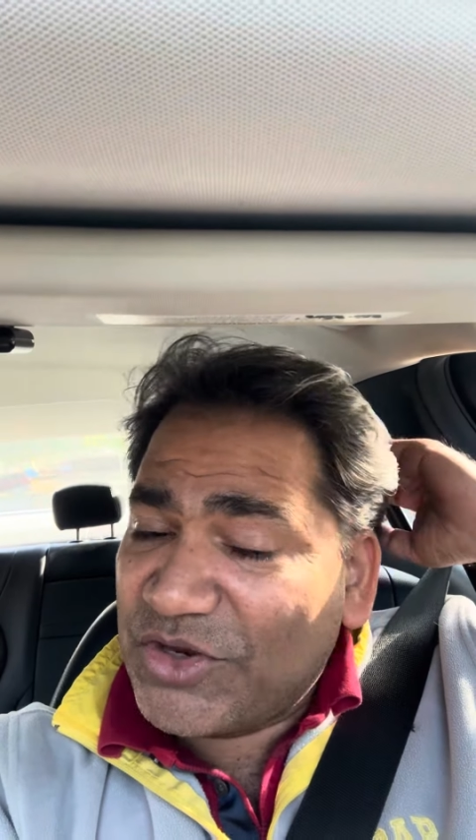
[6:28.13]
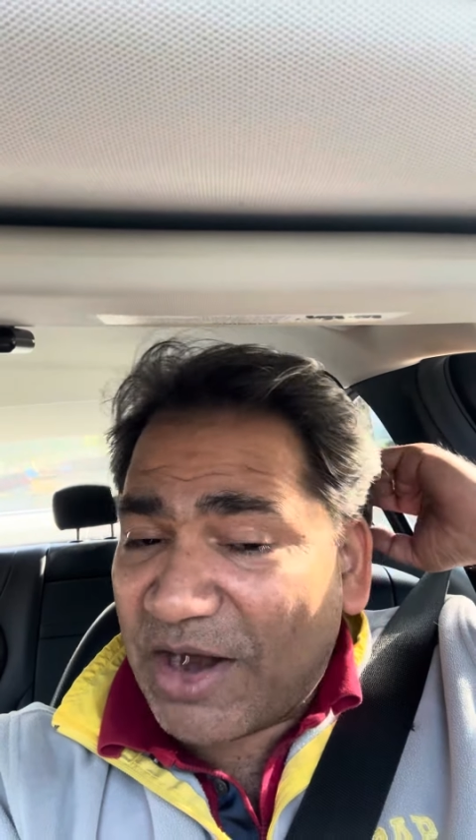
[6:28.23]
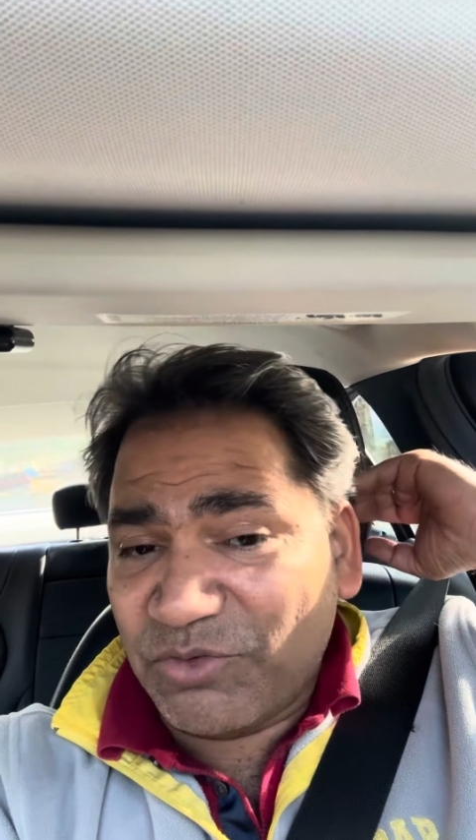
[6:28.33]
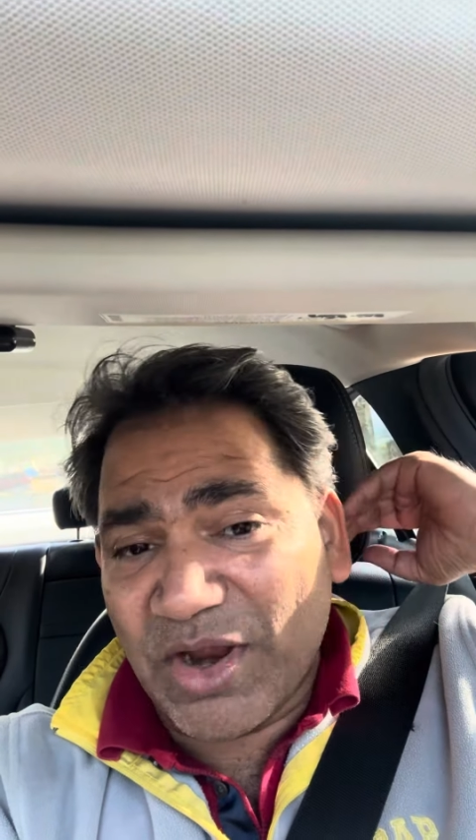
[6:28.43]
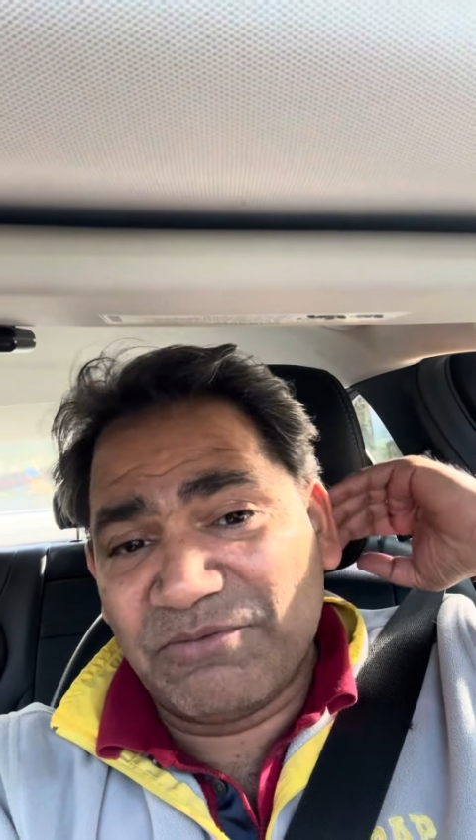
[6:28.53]
you
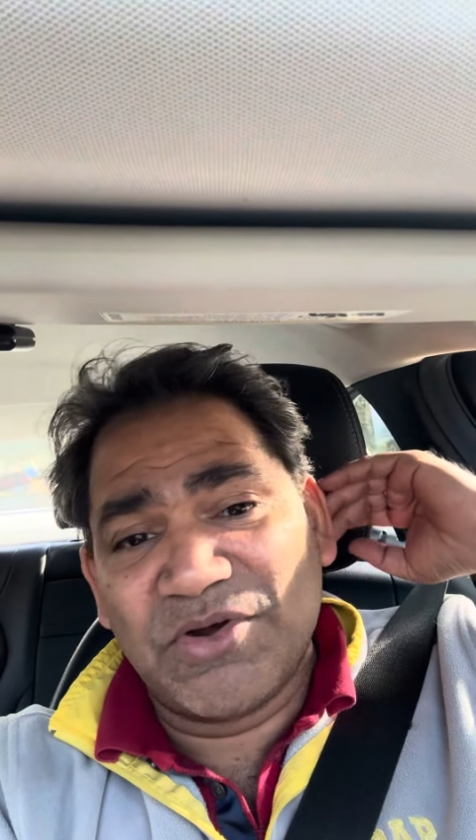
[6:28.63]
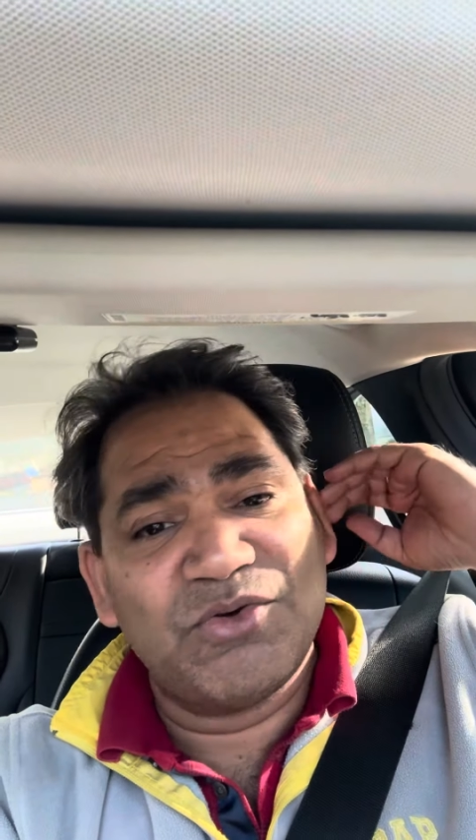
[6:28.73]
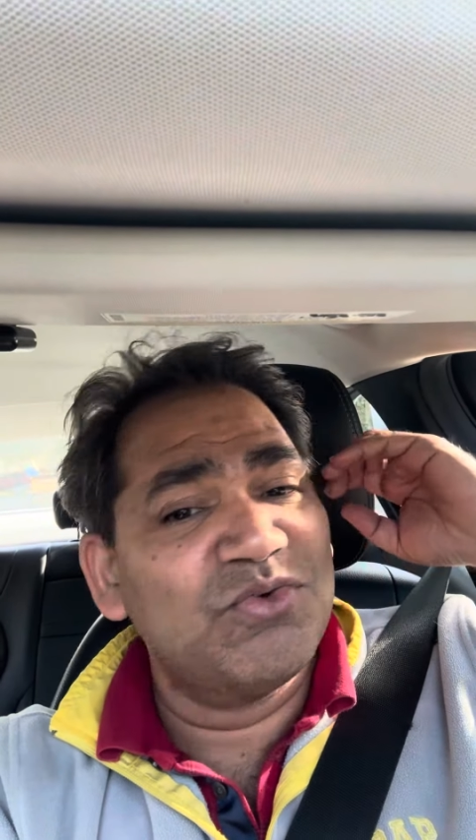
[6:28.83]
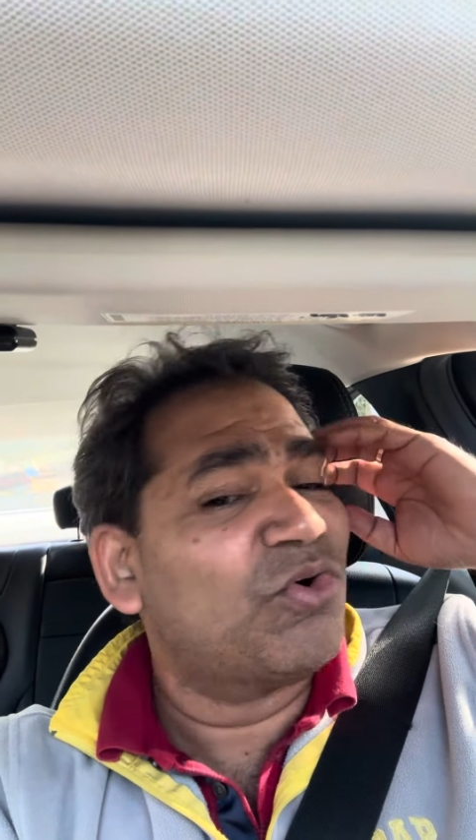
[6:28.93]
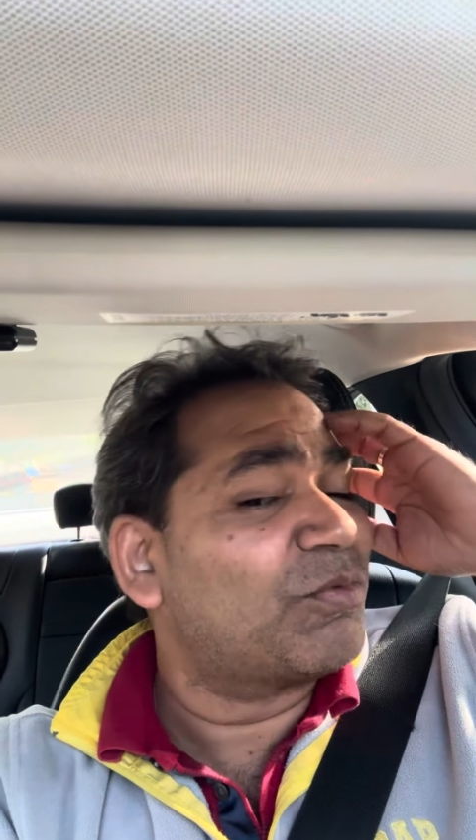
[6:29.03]
have to have
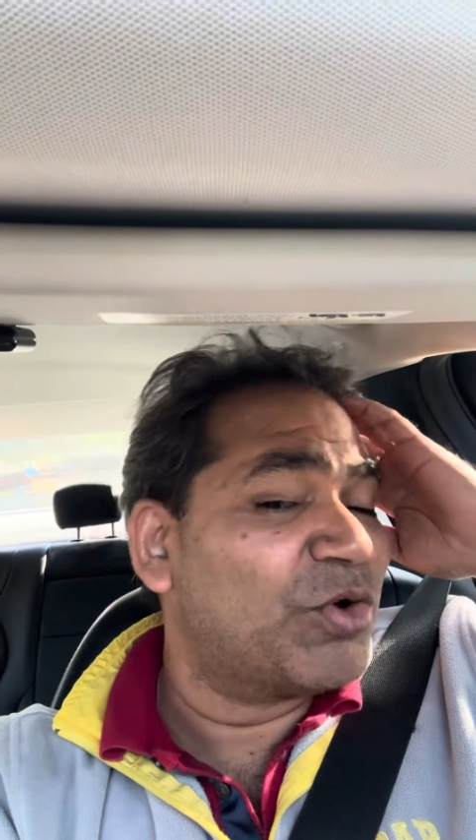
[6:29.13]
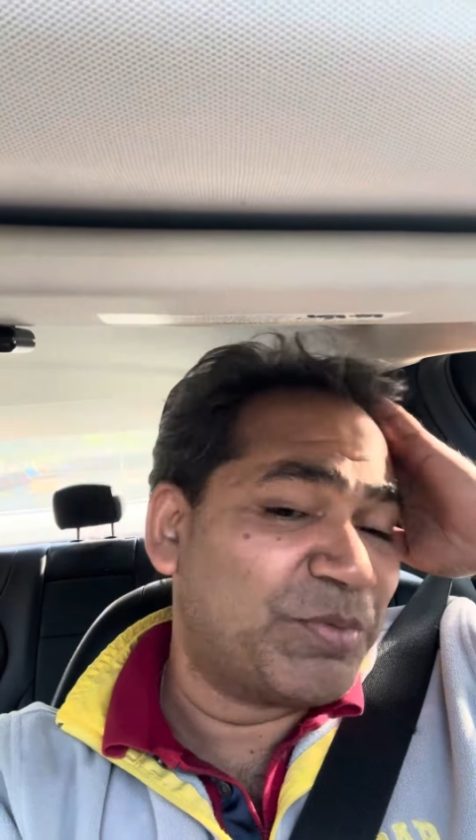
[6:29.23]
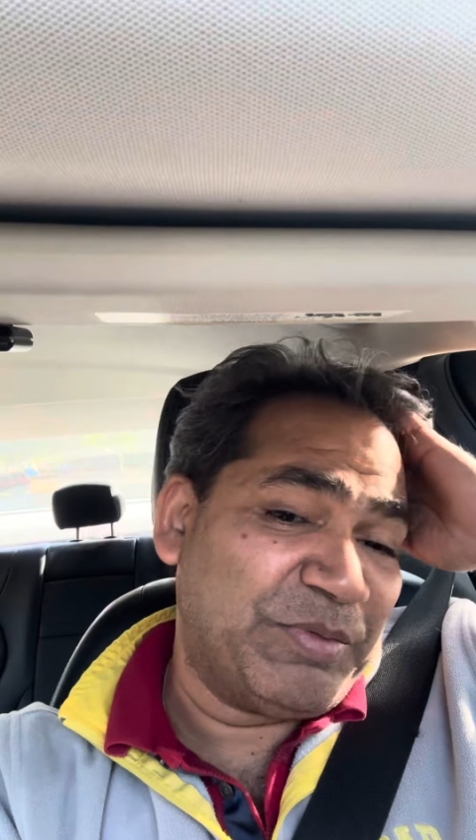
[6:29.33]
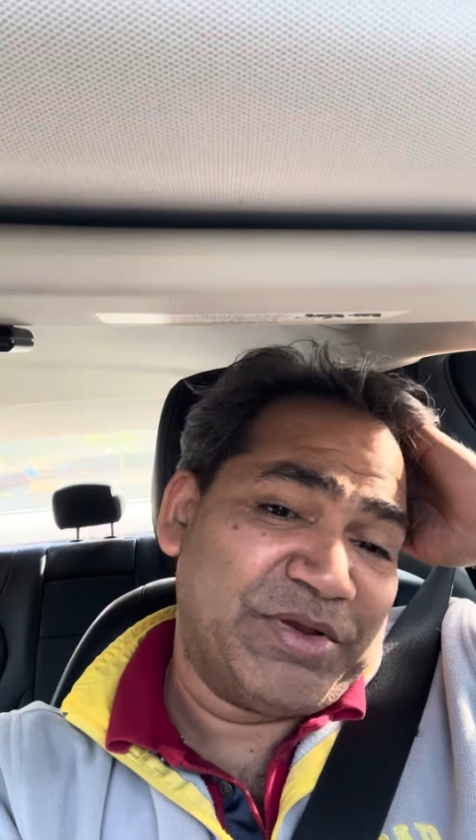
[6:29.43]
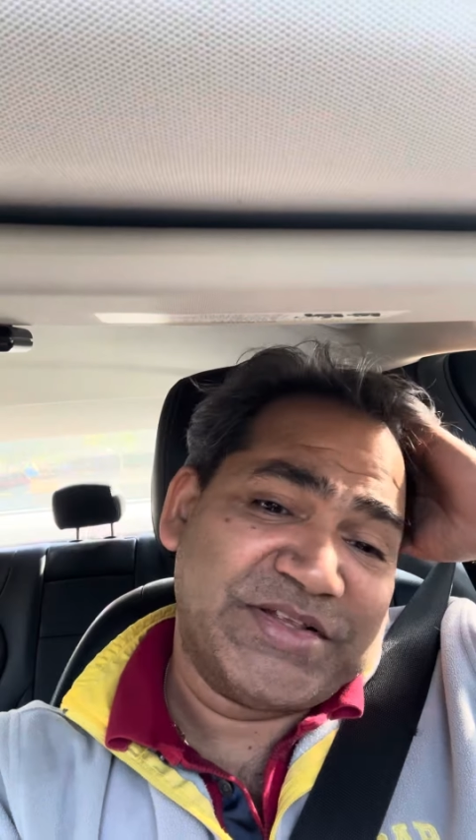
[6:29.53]
2 or more people